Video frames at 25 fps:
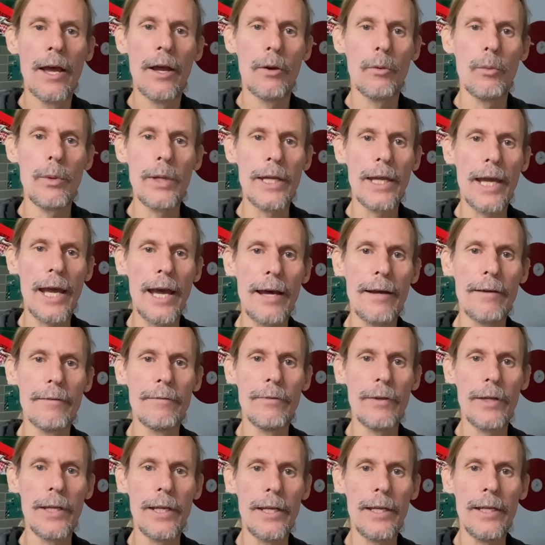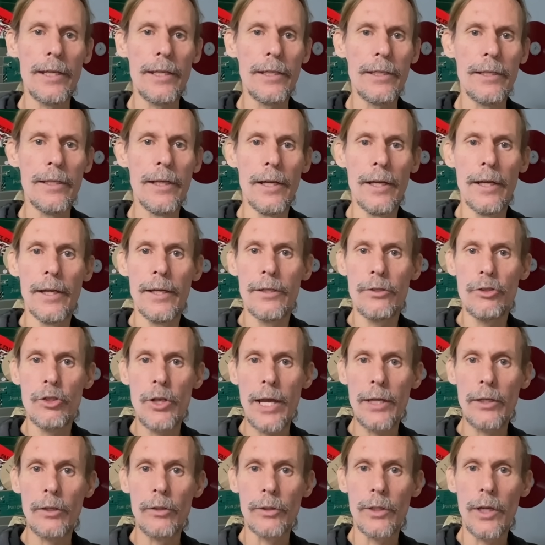We have a
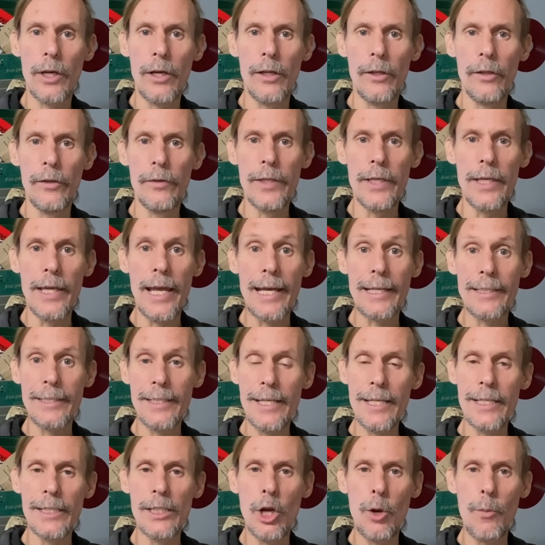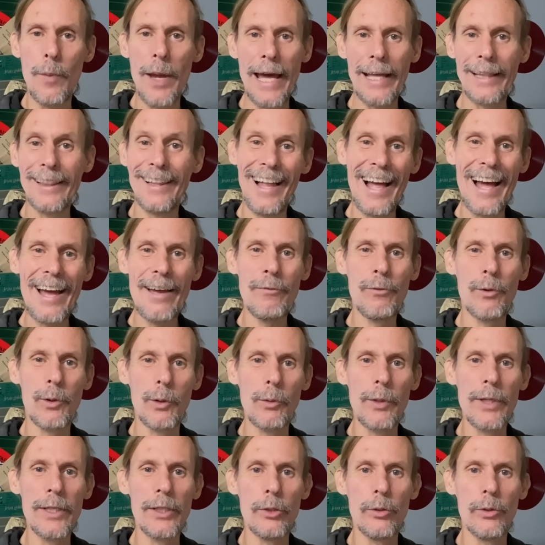channel called the Antique Nomad Live where
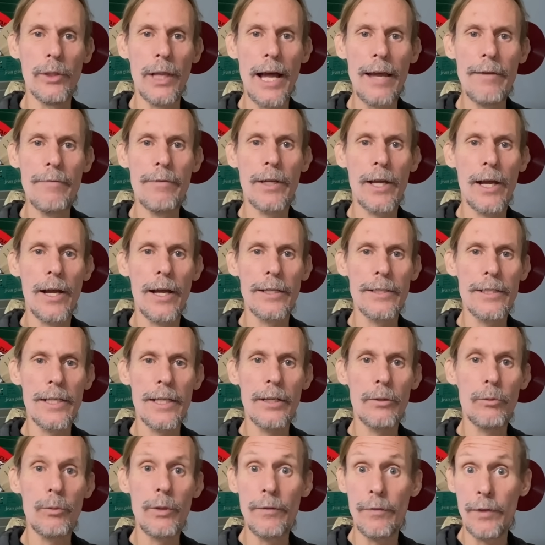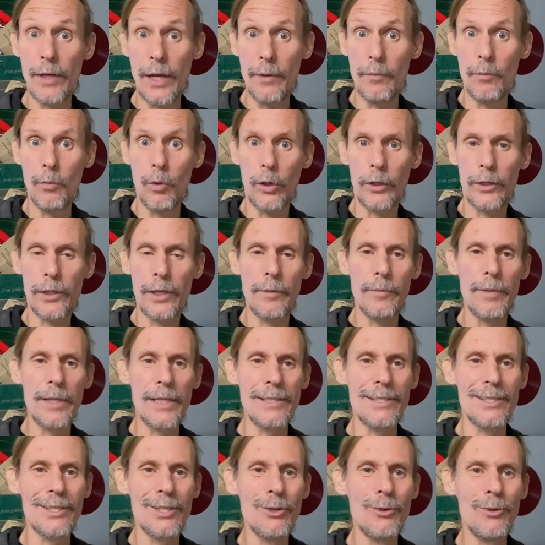we do live content. We've got more coming
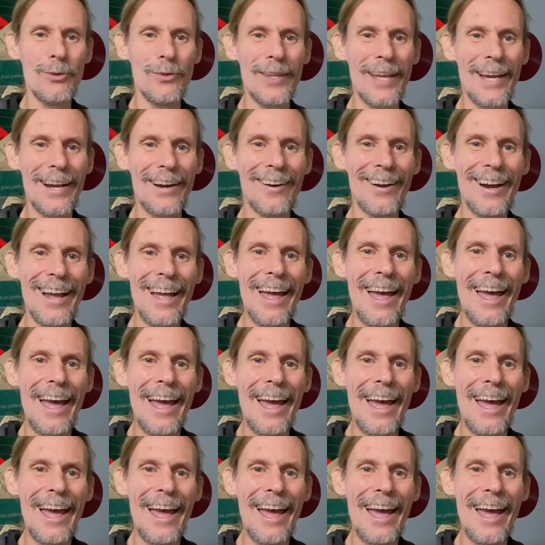soon there.